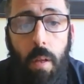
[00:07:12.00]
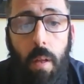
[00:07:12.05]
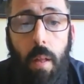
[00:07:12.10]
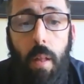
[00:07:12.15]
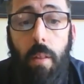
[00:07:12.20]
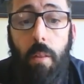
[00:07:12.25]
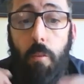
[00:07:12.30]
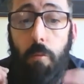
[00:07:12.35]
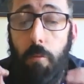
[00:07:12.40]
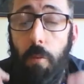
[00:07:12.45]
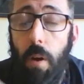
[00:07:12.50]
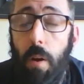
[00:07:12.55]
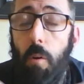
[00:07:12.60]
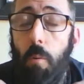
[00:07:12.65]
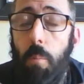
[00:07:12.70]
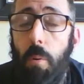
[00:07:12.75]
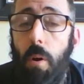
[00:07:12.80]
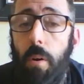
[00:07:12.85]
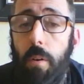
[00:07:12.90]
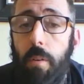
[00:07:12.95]
The final
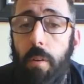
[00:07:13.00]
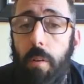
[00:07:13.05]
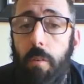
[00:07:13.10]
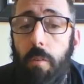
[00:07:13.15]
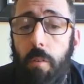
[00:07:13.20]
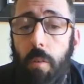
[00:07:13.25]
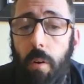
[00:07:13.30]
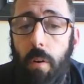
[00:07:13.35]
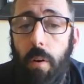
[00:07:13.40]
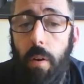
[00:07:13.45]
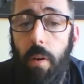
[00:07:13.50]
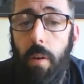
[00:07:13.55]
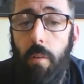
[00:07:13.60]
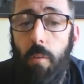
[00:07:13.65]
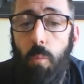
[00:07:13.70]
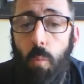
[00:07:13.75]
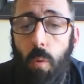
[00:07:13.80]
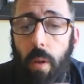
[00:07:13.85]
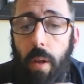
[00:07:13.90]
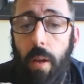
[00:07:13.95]
part in this series
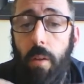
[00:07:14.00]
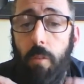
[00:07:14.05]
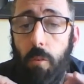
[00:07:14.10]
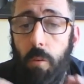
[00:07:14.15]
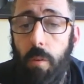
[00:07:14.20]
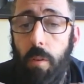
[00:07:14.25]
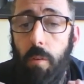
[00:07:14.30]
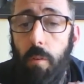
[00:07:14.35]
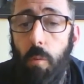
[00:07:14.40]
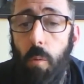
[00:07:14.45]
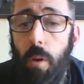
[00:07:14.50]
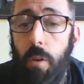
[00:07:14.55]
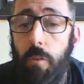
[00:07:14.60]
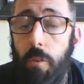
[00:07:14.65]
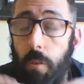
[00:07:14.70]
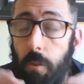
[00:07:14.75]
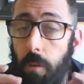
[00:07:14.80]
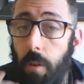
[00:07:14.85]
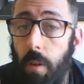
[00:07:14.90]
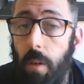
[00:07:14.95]
will answer these
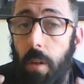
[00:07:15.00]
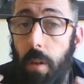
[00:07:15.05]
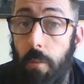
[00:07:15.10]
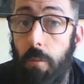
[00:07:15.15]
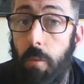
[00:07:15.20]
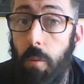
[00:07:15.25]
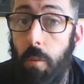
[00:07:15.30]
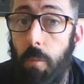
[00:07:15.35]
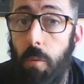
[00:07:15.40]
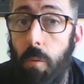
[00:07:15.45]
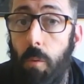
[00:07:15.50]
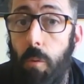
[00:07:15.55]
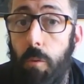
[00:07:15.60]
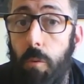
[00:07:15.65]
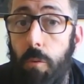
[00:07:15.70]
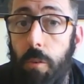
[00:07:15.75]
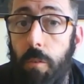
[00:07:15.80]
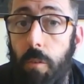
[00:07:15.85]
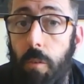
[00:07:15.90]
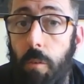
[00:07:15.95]
questions and give some
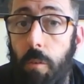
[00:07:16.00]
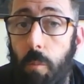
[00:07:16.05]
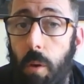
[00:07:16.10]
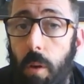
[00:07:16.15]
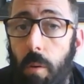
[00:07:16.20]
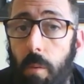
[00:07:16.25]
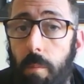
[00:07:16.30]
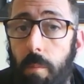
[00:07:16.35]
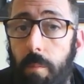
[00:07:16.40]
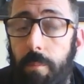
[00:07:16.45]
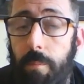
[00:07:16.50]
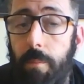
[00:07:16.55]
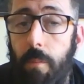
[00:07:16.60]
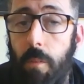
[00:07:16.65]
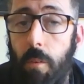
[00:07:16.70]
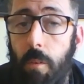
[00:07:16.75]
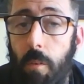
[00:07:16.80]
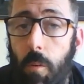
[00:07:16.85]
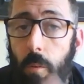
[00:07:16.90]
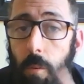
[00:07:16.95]
solutions as well.
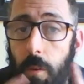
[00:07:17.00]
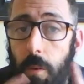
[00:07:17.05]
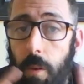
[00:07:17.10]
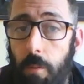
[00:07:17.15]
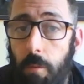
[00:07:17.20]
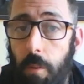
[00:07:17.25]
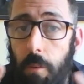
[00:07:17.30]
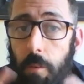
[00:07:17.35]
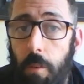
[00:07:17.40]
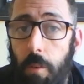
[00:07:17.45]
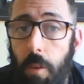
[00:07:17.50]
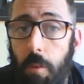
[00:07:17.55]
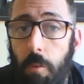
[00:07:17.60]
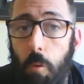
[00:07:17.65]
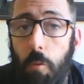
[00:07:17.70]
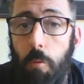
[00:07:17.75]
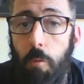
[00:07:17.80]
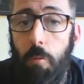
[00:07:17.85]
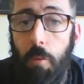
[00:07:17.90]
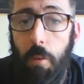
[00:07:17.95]
So definitely stay
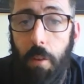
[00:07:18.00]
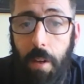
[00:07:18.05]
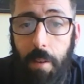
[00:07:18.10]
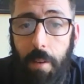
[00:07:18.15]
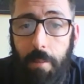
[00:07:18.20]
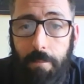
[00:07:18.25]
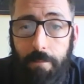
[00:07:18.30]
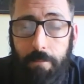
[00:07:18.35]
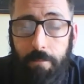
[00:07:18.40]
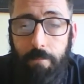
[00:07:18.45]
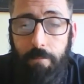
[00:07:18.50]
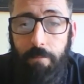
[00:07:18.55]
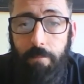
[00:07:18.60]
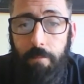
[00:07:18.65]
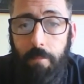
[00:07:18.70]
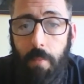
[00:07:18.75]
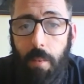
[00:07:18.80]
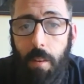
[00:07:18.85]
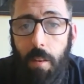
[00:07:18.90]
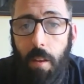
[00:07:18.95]
tuned for that.
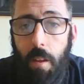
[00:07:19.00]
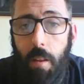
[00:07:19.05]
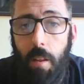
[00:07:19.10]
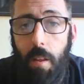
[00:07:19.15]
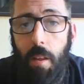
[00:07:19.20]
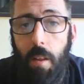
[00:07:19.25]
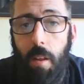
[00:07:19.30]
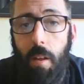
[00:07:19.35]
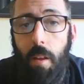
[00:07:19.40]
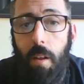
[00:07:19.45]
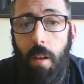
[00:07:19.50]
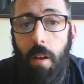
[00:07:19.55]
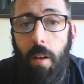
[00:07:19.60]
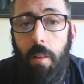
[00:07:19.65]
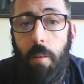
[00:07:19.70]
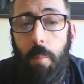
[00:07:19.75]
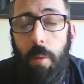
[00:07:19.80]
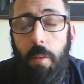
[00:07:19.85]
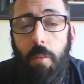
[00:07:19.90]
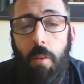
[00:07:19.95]
In
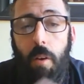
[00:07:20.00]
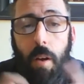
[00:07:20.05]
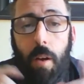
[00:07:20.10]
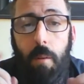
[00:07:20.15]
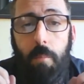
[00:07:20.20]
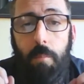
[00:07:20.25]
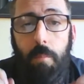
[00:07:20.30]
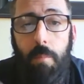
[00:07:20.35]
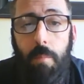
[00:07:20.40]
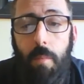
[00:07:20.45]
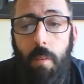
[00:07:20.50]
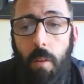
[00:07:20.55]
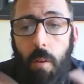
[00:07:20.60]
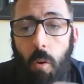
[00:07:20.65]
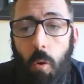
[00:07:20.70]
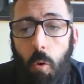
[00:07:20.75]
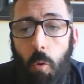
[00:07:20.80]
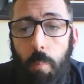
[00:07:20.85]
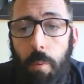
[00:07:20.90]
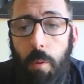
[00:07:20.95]
the meantime,
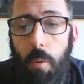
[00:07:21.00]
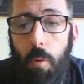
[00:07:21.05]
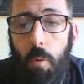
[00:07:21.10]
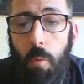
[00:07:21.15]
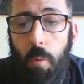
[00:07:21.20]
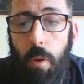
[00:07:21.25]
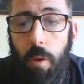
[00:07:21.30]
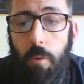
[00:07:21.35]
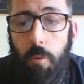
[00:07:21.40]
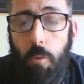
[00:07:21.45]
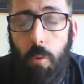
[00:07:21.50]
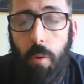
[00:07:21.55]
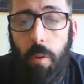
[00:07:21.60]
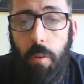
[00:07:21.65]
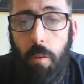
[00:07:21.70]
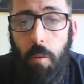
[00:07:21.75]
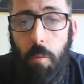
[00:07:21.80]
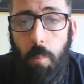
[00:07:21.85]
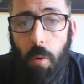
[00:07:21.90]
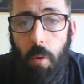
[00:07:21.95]
hope you enjoyed
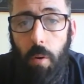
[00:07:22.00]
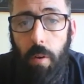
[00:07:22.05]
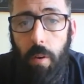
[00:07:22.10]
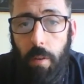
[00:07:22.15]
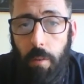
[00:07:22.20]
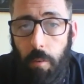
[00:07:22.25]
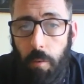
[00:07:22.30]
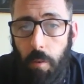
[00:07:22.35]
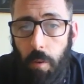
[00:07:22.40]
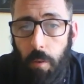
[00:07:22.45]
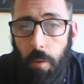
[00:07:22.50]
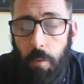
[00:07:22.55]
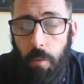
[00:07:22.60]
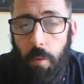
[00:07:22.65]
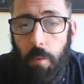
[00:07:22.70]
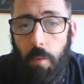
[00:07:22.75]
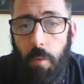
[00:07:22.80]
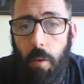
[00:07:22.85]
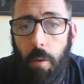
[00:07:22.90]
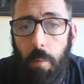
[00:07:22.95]
this part in the series.
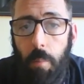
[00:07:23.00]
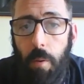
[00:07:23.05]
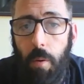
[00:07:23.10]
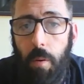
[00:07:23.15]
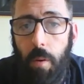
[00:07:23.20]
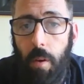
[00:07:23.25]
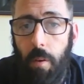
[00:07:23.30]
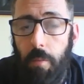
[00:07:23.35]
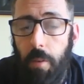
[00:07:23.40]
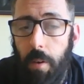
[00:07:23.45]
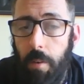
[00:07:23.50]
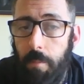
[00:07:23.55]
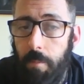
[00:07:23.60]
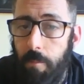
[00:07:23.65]
Let's talk about covenant.